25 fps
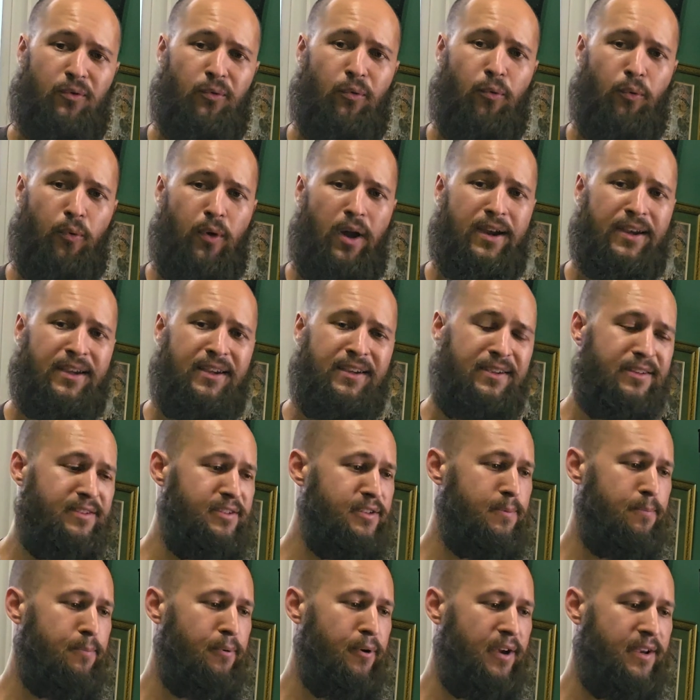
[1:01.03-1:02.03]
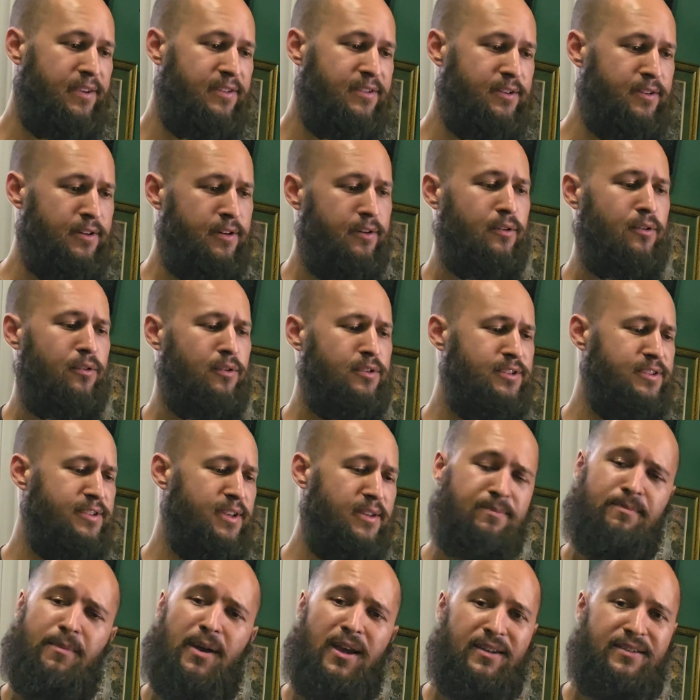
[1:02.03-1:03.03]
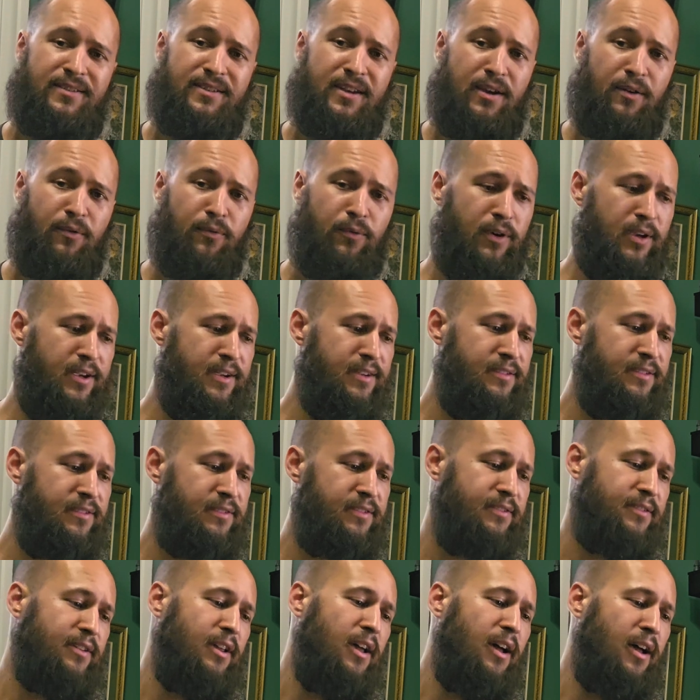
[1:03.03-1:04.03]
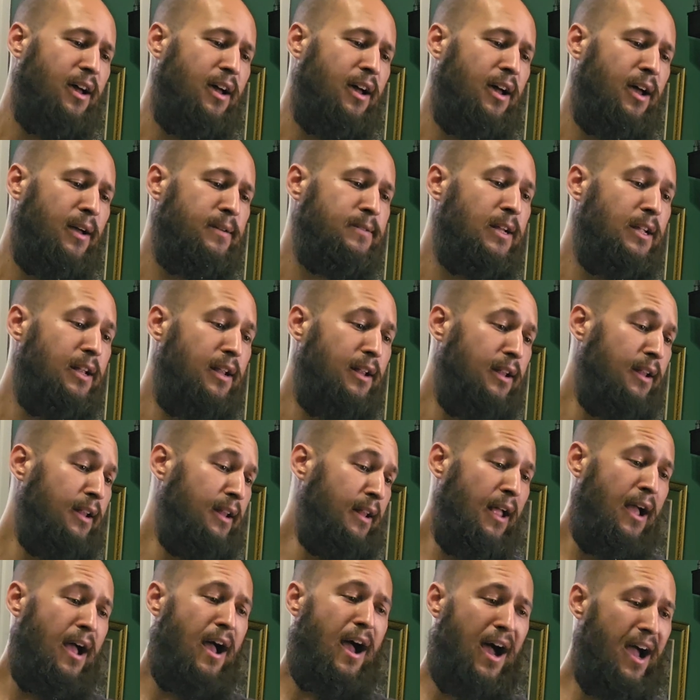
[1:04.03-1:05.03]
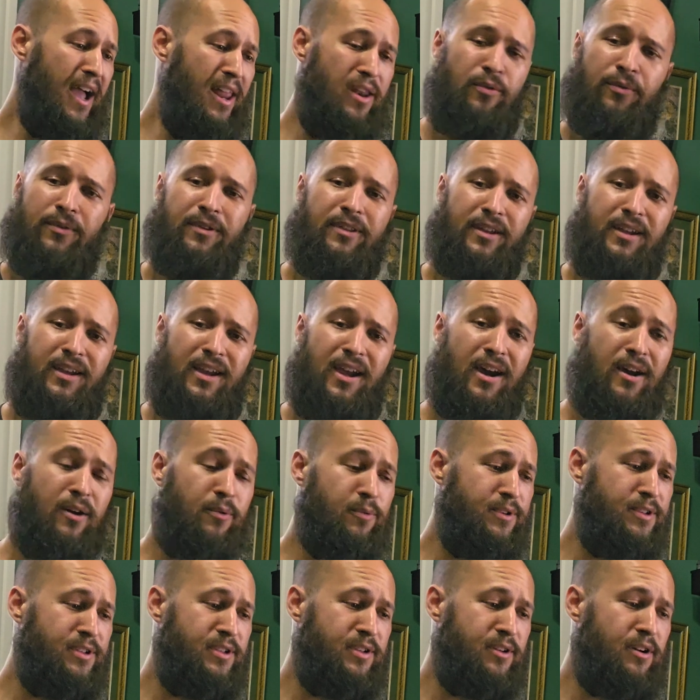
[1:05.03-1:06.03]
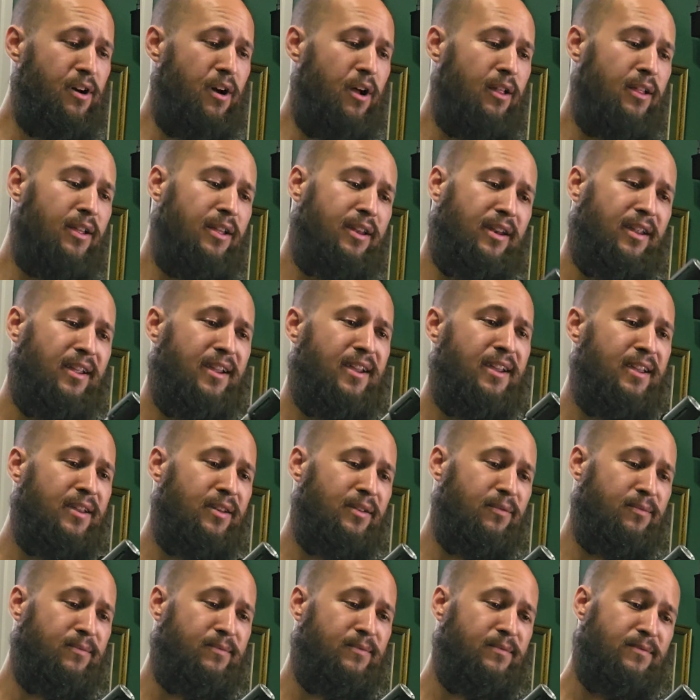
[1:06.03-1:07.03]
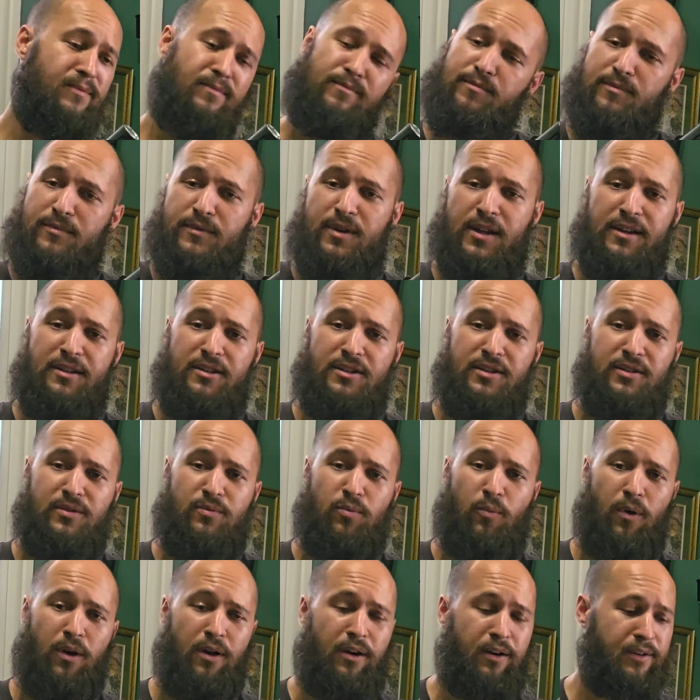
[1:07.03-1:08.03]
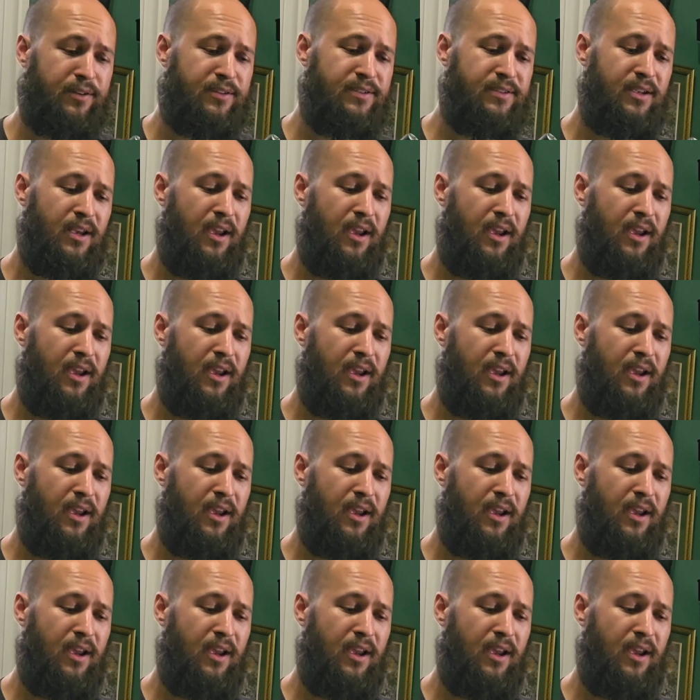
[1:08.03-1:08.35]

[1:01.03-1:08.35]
Recce Suppressor. Some may say Reese. I don't really care what you call it. It just works.